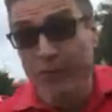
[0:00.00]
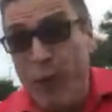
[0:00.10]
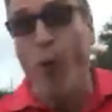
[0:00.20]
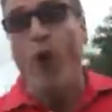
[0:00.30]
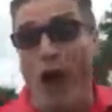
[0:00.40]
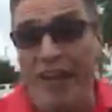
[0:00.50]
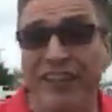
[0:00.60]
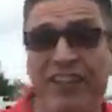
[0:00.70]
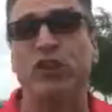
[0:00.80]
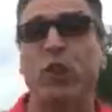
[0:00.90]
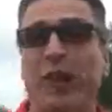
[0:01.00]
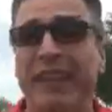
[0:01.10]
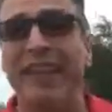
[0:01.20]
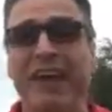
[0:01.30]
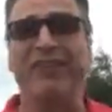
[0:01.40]
for under
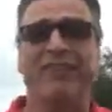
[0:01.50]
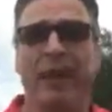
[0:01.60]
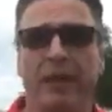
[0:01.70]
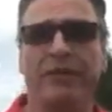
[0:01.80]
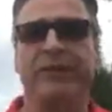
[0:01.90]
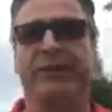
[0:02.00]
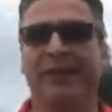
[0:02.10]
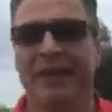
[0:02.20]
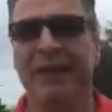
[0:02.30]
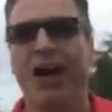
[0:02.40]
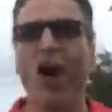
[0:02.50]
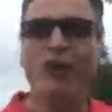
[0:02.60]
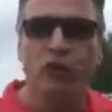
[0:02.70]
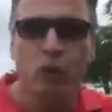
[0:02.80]
$20,000. Under